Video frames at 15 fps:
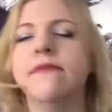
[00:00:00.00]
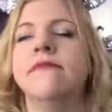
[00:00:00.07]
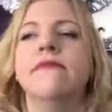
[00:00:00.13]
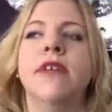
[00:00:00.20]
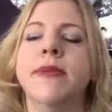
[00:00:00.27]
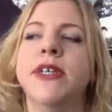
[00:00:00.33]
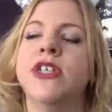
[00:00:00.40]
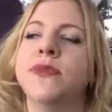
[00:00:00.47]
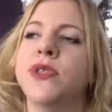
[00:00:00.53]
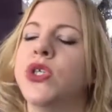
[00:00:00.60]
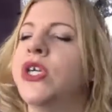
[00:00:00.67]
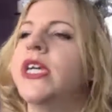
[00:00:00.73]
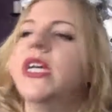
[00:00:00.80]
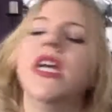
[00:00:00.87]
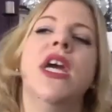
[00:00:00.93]
rubbish, I'm
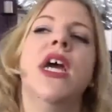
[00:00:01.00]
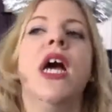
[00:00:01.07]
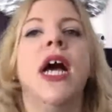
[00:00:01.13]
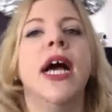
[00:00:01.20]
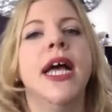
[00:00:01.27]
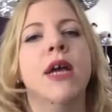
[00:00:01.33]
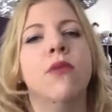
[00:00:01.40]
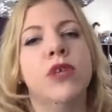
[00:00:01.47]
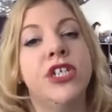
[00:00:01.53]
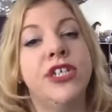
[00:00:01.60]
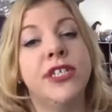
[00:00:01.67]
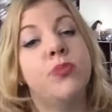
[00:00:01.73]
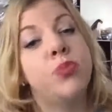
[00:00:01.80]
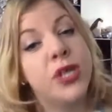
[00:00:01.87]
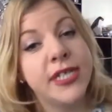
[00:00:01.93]
sorry, which
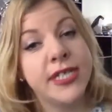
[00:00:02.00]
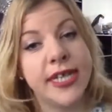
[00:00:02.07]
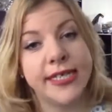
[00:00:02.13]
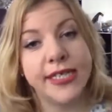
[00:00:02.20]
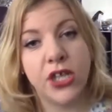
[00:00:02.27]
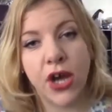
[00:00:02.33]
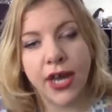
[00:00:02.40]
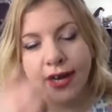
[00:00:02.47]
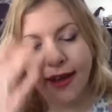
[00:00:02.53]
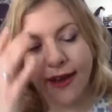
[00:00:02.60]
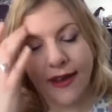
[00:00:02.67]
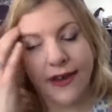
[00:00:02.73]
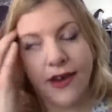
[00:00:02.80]
is the princess dining.